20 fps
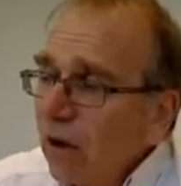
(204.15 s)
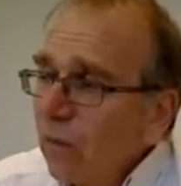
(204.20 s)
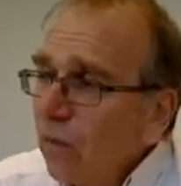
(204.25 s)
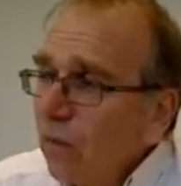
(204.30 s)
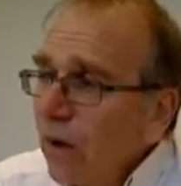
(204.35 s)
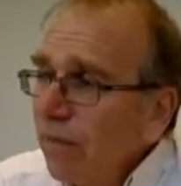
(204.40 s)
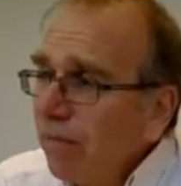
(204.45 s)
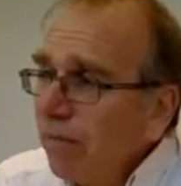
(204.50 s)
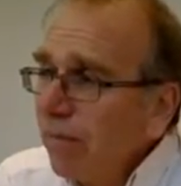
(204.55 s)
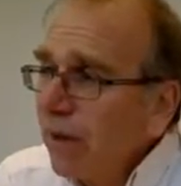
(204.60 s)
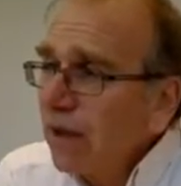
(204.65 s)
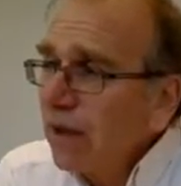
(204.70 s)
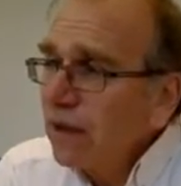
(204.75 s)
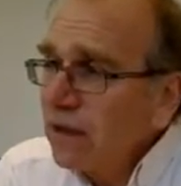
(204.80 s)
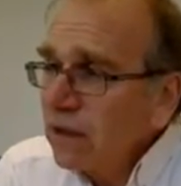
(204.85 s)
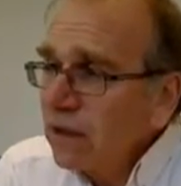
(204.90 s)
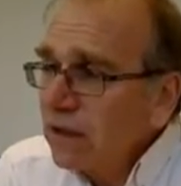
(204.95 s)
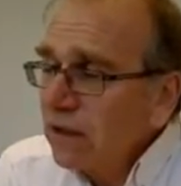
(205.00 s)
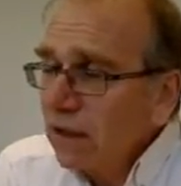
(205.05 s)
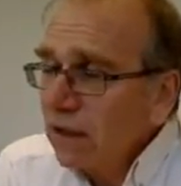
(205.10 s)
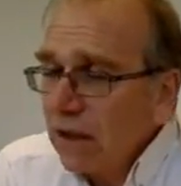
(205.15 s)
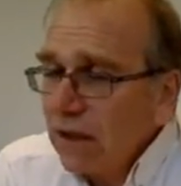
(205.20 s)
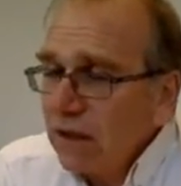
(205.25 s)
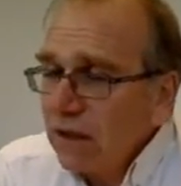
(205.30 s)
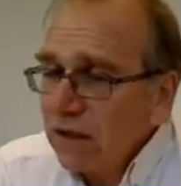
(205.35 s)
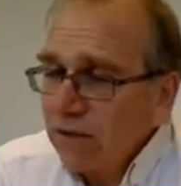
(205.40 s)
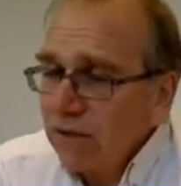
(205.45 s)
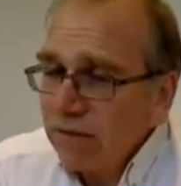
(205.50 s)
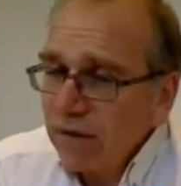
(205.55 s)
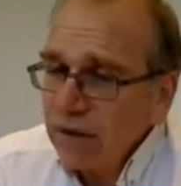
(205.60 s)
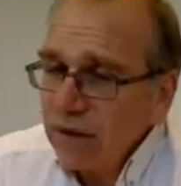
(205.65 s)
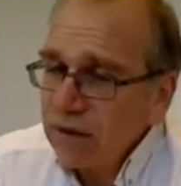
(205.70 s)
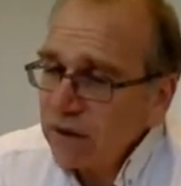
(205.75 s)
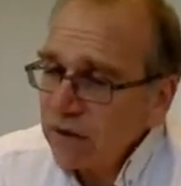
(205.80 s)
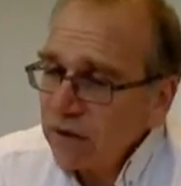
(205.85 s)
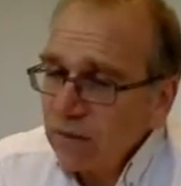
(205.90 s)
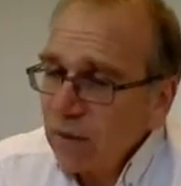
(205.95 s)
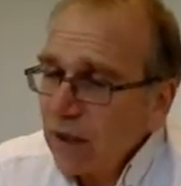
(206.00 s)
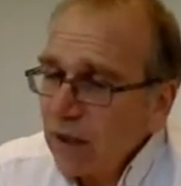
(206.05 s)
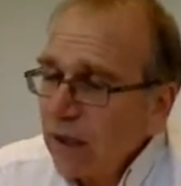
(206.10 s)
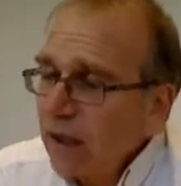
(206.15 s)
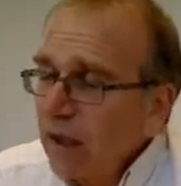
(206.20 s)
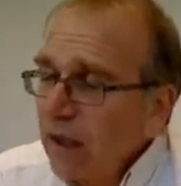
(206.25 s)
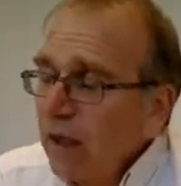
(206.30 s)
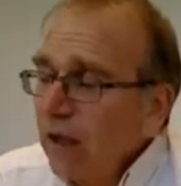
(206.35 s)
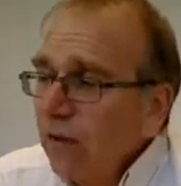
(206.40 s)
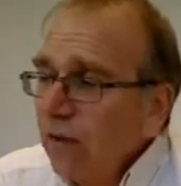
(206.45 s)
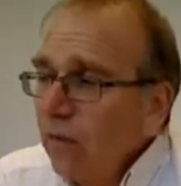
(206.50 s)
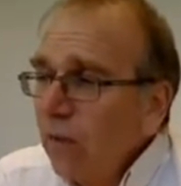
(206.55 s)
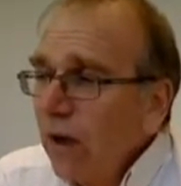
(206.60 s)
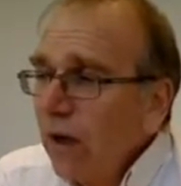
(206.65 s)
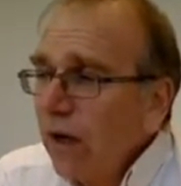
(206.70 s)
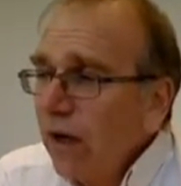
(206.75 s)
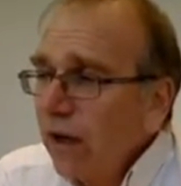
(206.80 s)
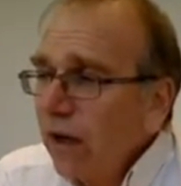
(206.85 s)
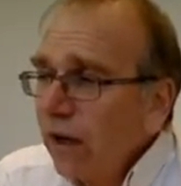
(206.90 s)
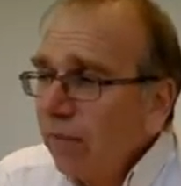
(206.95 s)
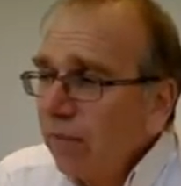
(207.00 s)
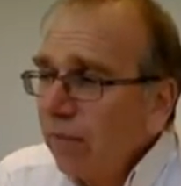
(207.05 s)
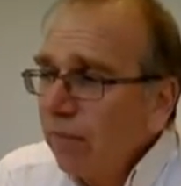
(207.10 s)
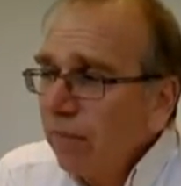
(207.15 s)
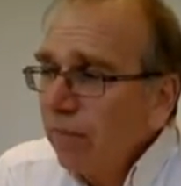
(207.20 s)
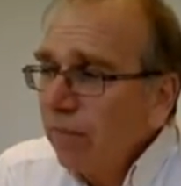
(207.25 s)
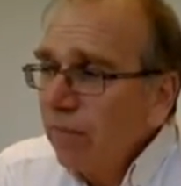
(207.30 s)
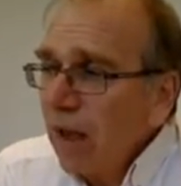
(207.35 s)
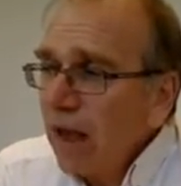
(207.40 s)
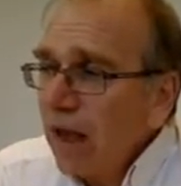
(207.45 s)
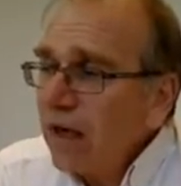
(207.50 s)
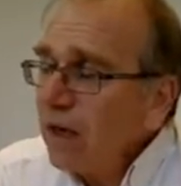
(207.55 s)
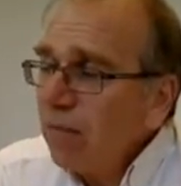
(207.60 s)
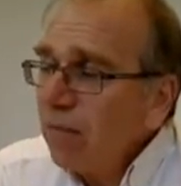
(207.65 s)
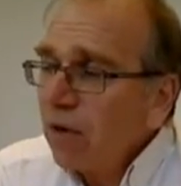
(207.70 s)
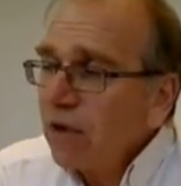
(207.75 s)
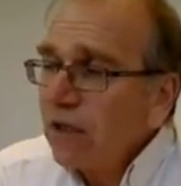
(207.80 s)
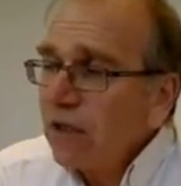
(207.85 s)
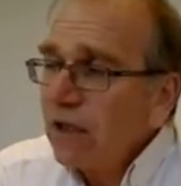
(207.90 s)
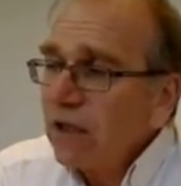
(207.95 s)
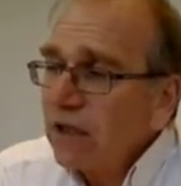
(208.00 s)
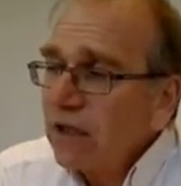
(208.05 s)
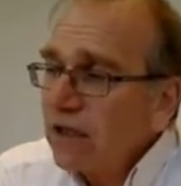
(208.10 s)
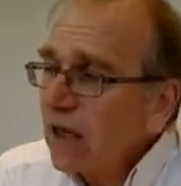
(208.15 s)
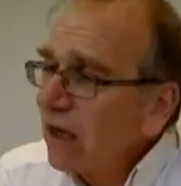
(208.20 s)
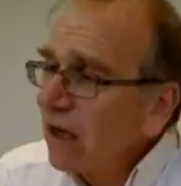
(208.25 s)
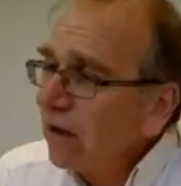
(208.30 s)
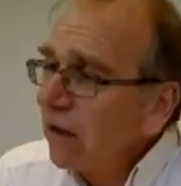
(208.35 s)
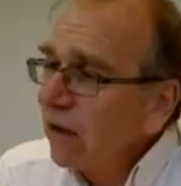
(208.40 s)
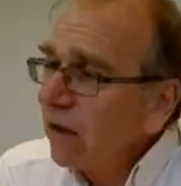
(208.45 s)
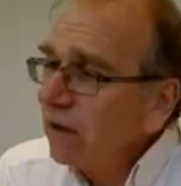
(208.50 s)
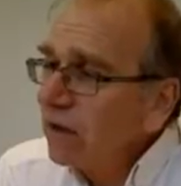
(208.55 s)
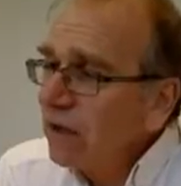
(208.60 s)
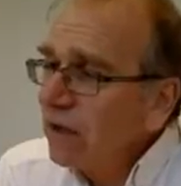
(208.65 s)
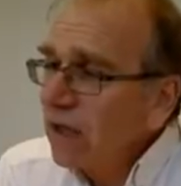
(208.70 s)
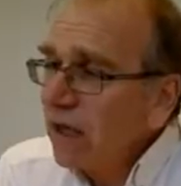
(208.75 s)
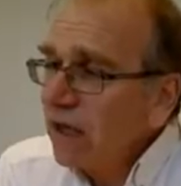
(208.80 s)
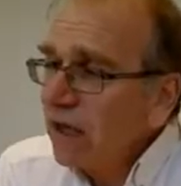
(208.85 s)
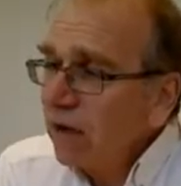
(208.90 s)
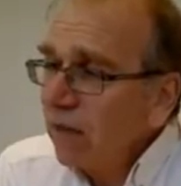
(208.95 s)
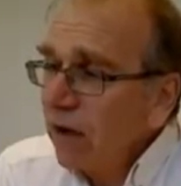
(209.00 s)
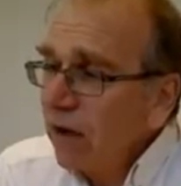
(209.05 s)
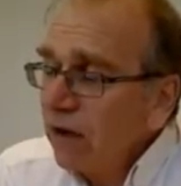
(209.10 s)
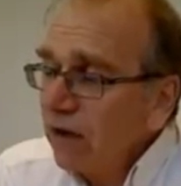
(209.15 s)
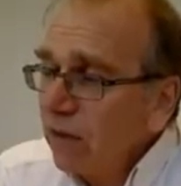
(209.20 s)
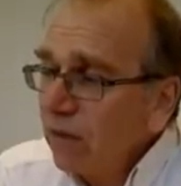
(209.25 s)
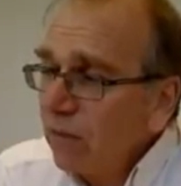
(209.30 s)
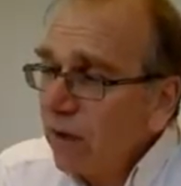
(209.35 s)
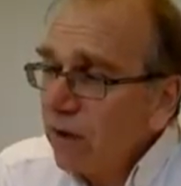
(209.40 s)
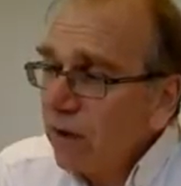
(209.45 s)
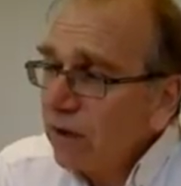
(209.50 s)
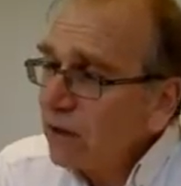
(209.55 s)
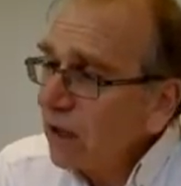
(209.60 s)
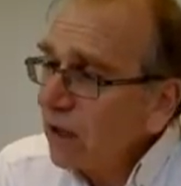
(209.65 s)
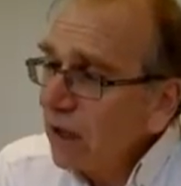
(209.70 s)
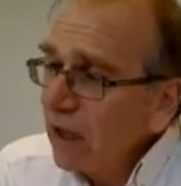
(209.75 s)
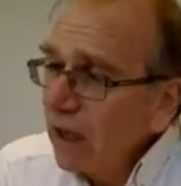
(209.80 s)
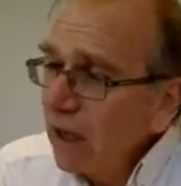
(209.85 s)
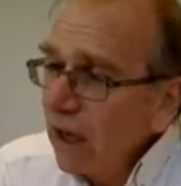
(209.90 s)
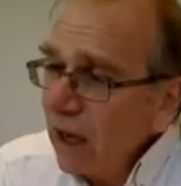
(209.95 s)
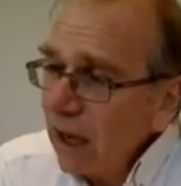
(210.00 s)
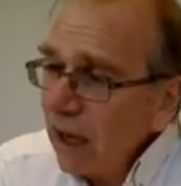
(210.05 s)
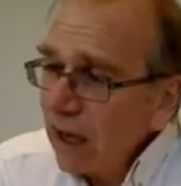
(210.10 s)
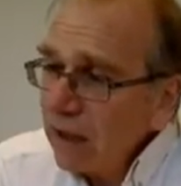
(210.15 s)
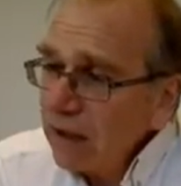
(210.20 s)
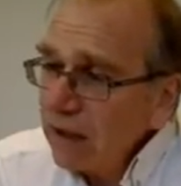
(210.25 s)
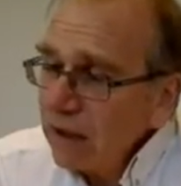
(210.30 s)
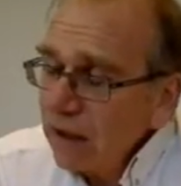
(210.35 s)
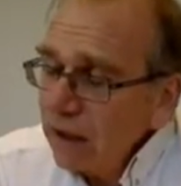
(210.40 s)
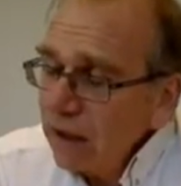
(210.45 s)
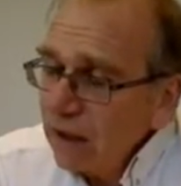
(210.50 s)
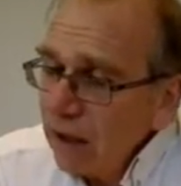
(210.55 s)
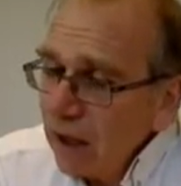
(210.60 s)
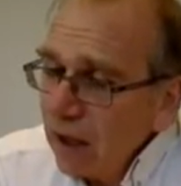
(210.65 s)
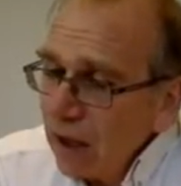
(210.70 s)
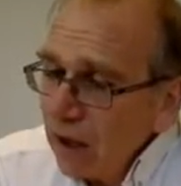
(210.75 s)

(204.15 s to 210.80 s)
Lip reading: a web-based interface where anybody can download it anywhere in the world. And